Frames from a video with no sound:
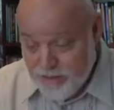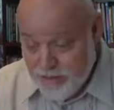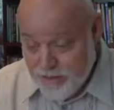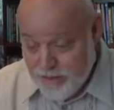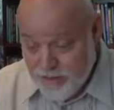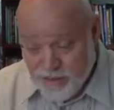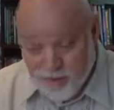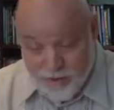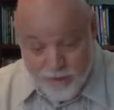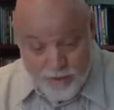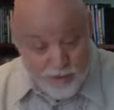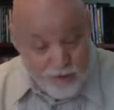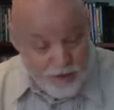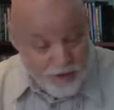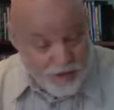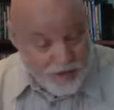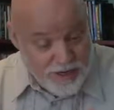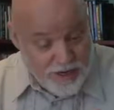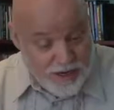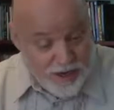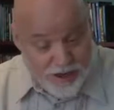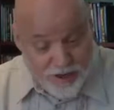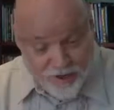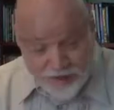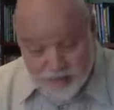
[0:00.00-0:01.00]
you know, what
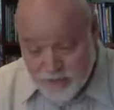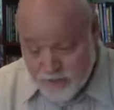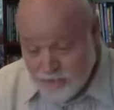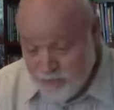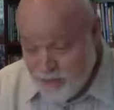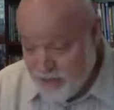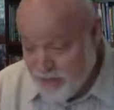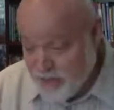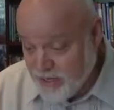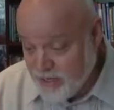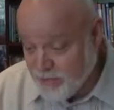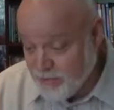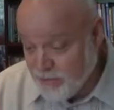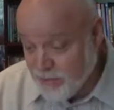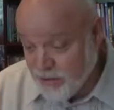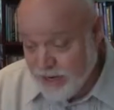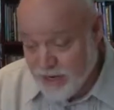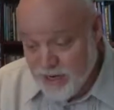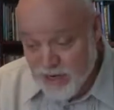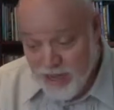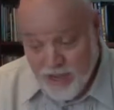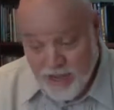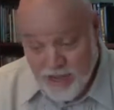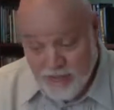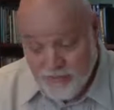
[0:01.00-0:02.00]
God is speaking to my
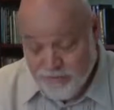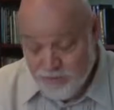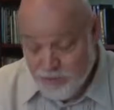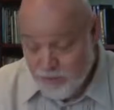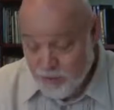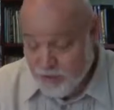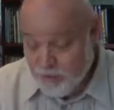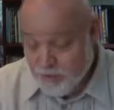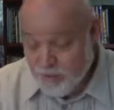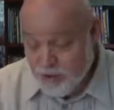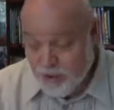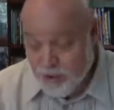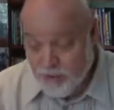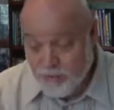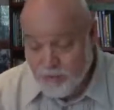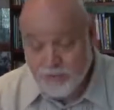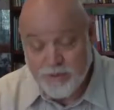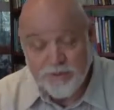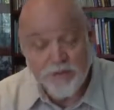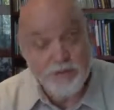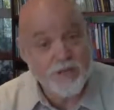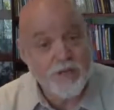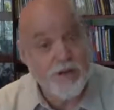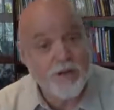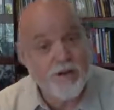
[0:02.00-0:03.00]
life or what my own
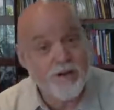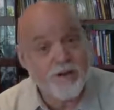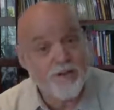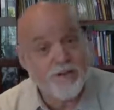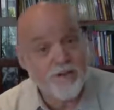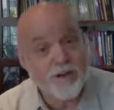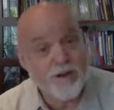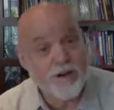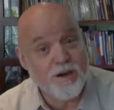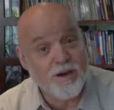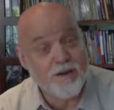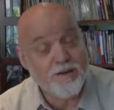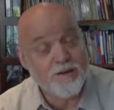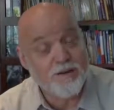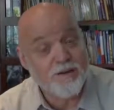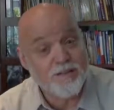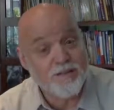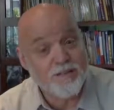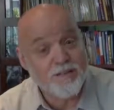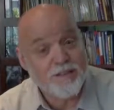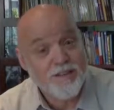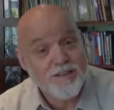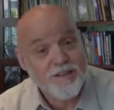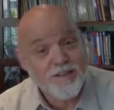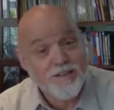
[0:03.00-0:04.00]
desires are
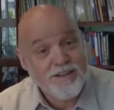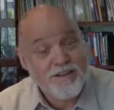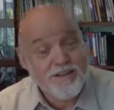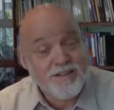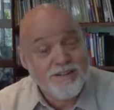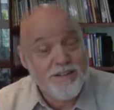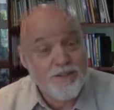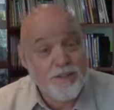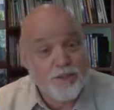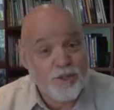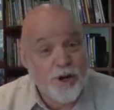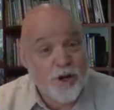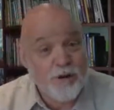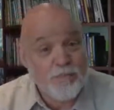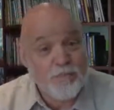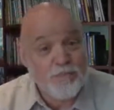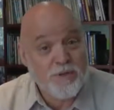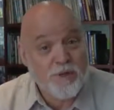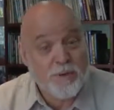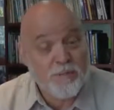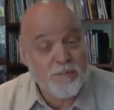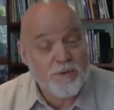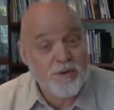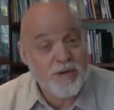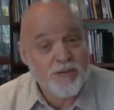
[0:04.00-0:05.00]
is the sharp
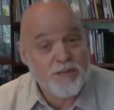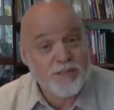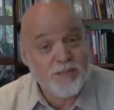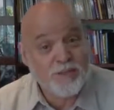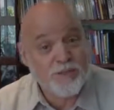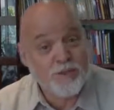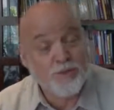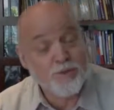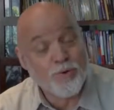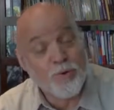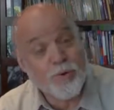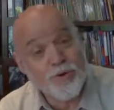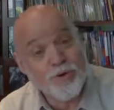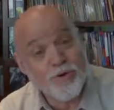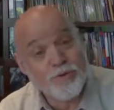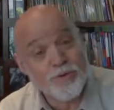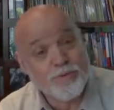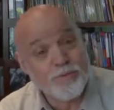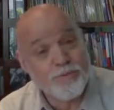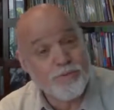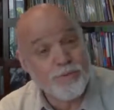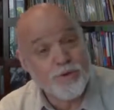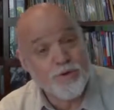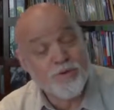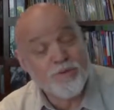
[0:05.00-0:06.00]
double-edged sword, as
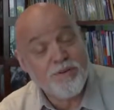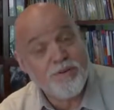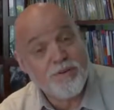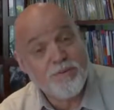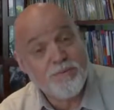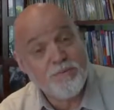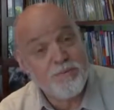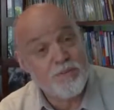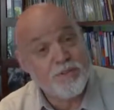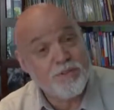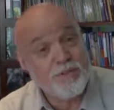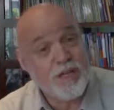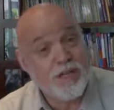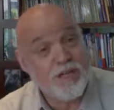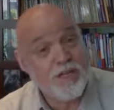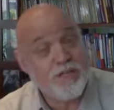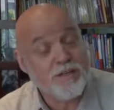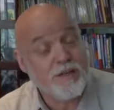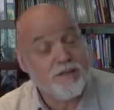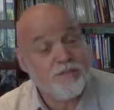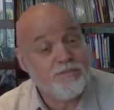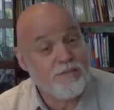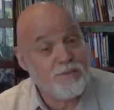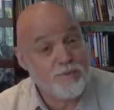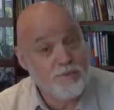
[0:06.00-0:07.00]
the book of Hebrews
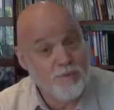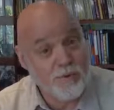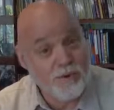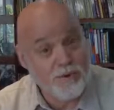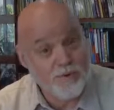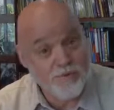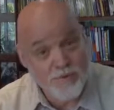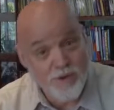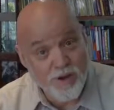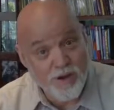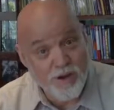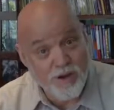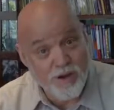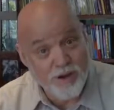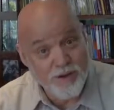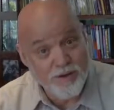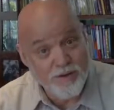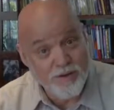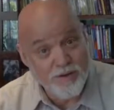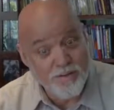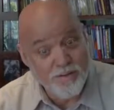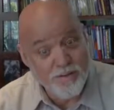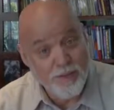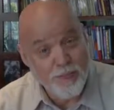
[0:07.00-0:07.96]
says, of the Word of God.